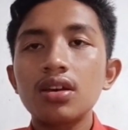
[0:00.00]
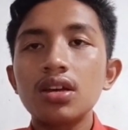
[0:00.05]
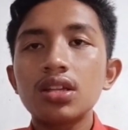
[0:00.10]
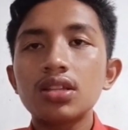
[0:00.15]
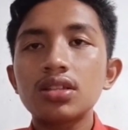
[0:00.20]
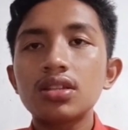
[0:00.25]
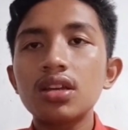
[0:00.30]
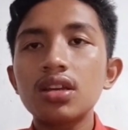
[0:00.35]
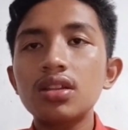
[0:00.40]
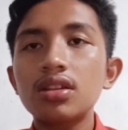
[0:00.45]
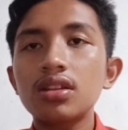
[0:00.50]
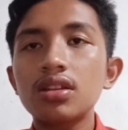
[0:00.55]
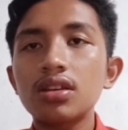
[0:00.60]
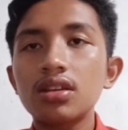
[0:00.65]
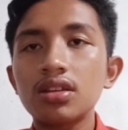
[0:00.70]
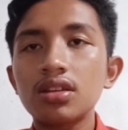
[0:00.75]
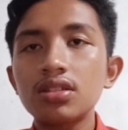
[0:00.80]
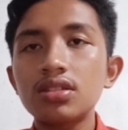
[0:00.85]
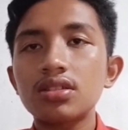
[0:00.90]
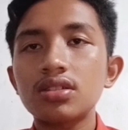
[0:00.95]
That
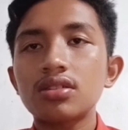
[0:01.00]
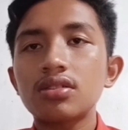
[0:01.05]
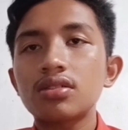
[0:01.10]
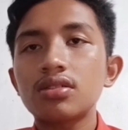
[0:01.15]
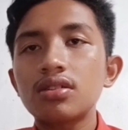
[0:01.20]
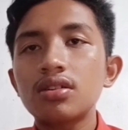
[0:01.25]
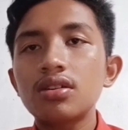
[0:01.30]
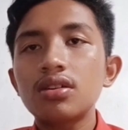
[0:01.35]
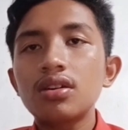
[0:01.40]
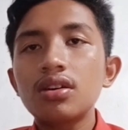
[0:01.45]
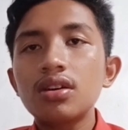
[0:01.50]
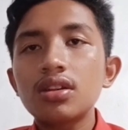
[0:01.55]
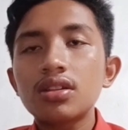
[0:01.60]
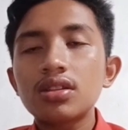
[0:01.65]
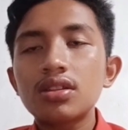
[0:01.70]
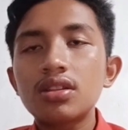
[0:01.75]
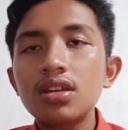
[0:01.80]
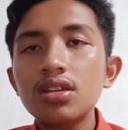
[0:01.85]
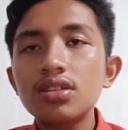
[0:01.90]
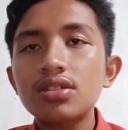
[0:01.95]
is,
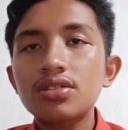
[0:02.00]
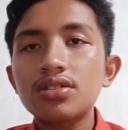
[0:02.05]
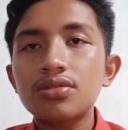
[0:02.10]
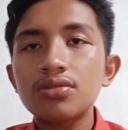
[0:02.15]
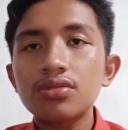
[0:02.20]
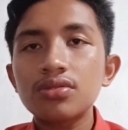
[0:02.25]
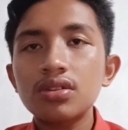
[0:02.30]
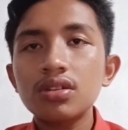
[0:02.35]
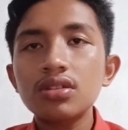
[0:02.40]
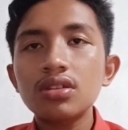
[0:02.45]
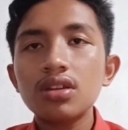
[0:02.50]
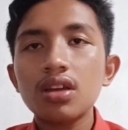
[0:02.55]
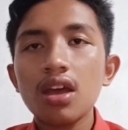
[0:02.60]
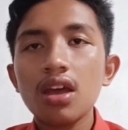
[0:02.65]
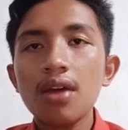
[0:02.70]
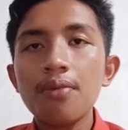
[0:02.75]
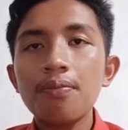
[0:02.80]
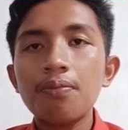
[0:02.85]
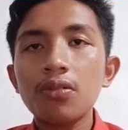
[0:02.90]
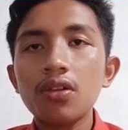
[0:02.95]
the students
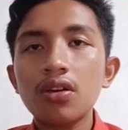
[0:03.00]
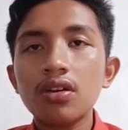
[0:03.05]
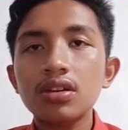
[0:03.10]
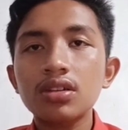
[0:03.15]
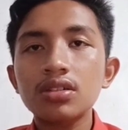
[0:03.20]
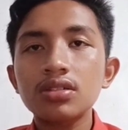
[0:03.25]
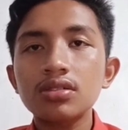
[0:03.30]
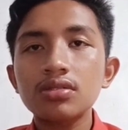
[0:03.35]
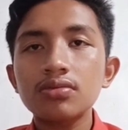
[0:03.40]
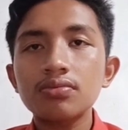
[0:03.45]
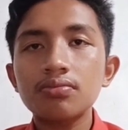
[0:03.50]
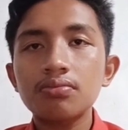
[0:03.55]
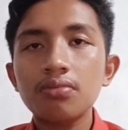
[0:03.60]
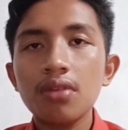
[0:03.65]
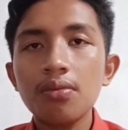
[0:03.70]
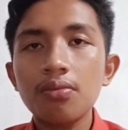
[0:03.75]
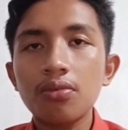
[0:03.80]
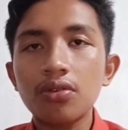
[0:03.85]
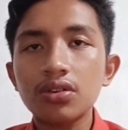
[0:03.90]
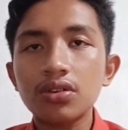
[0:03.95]
employ
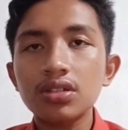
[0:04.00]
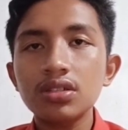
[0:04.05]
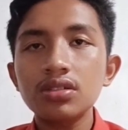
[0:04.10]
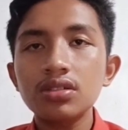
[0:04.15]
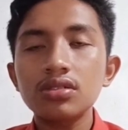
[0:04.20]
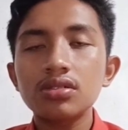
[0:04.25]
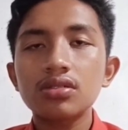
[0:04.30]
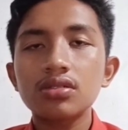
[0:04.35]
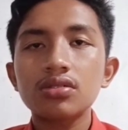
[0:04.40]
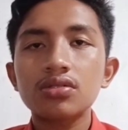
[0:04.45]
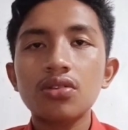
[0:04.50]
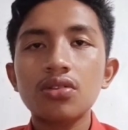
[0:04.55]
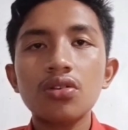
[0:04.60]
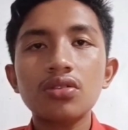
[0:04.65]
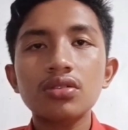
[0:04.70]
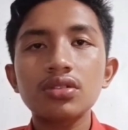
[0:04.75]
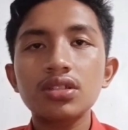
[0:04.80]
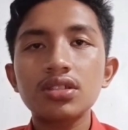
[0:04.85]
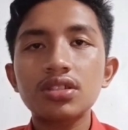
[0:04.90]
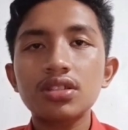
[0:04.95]
memory,
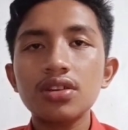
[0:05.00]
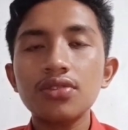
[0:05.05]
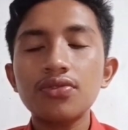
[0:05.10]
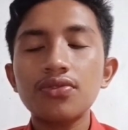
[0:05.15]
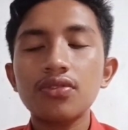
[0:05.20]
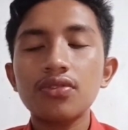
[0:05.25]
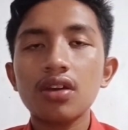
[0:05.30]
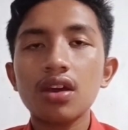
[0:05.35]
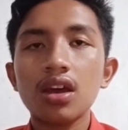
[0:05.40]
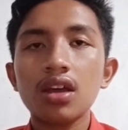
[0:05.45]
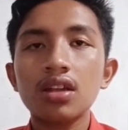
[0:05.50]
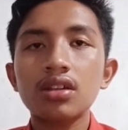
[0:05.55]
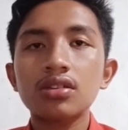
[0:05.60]
cognitive, and